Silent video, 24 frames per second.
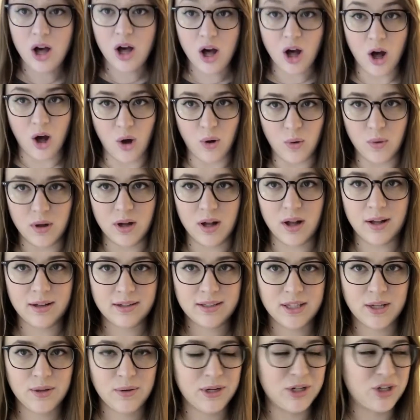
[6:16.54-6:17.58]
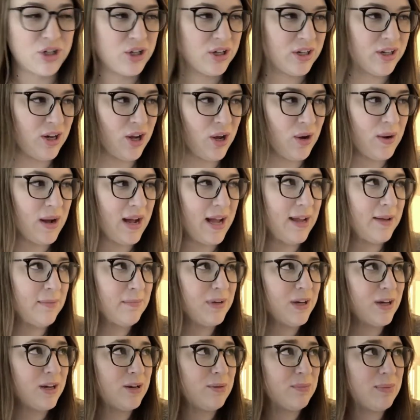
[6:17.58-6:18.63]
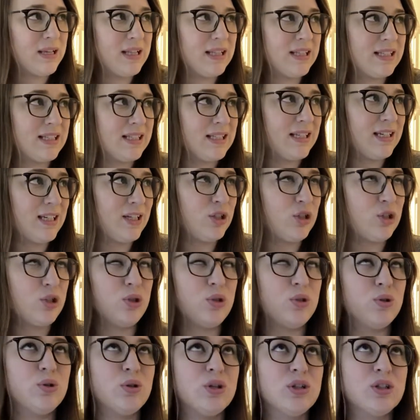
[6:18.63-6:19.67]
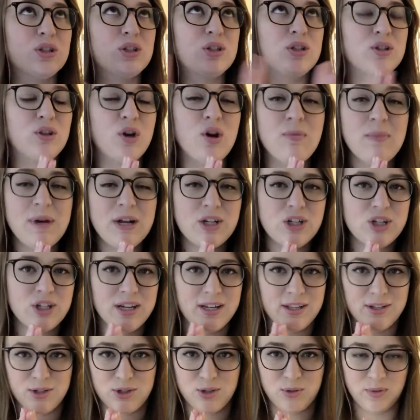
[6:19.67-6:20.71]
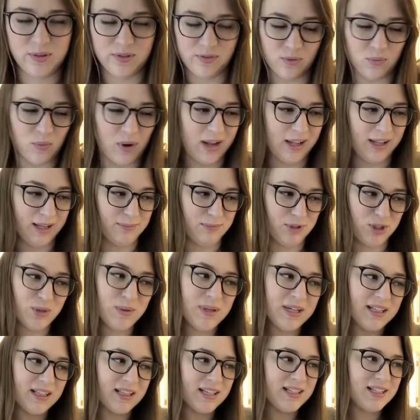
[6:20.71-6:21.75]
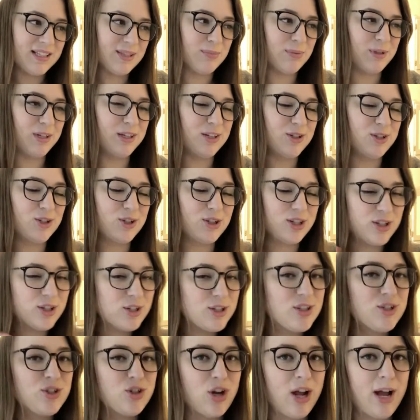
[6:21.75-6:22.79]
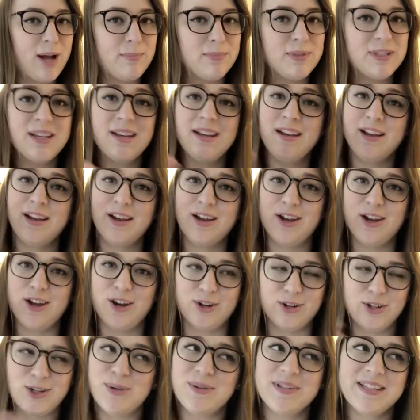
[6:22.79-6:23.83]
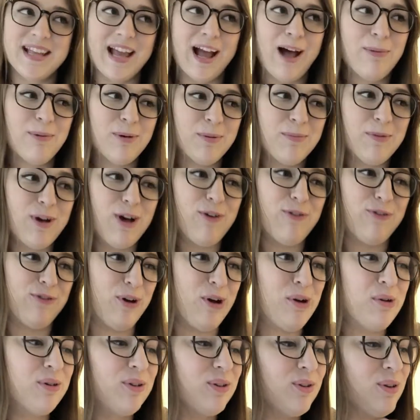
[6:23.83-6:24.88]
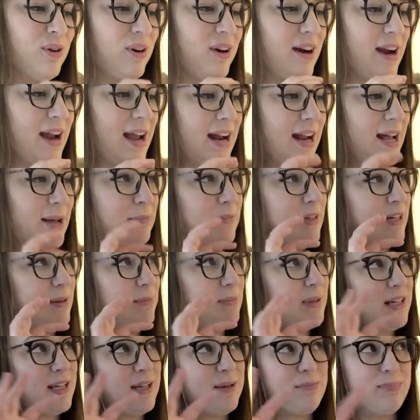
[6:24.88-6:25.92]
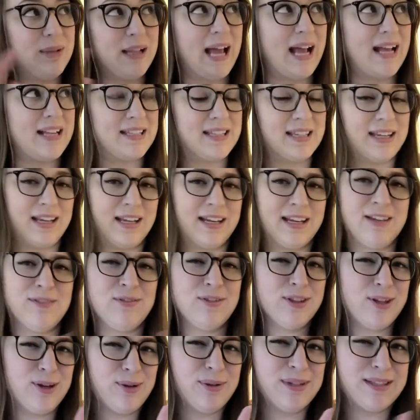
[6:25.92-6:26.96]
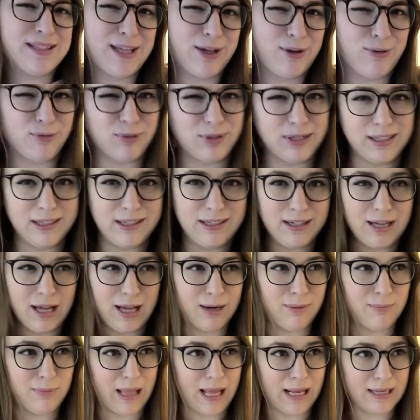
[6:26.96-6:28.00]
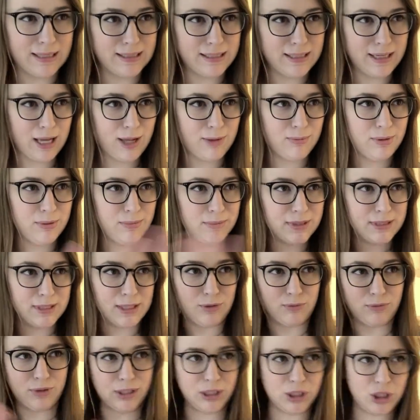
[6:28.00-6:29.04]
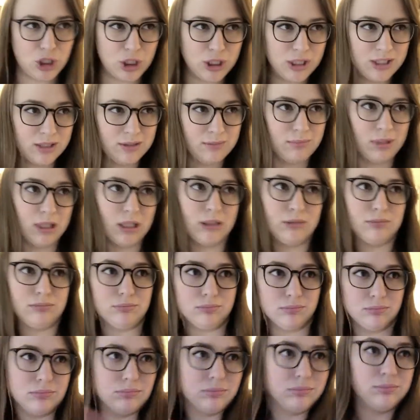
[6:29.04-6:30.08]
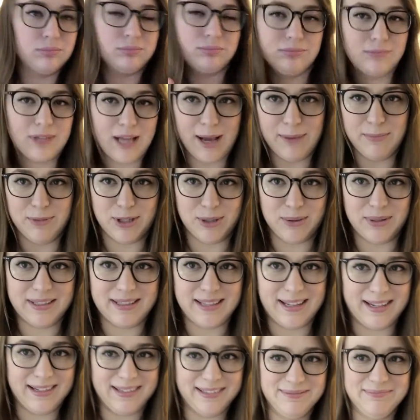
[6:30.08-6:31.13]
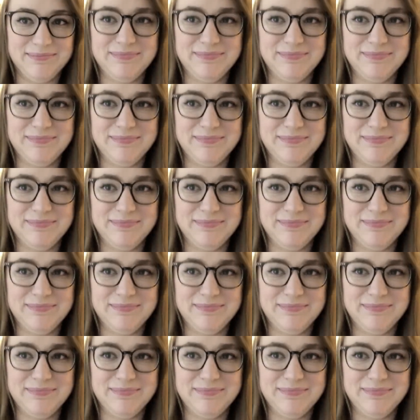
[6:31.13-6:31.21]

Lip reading: Oh, also I should know I am going to be listening to so much Taylor Swift while I'm doing this because she just dropped her newest album, Folklore, and I'm going to be blasting it. Even though it's like really not a blasting album, it's like really chill, but I'm so excited.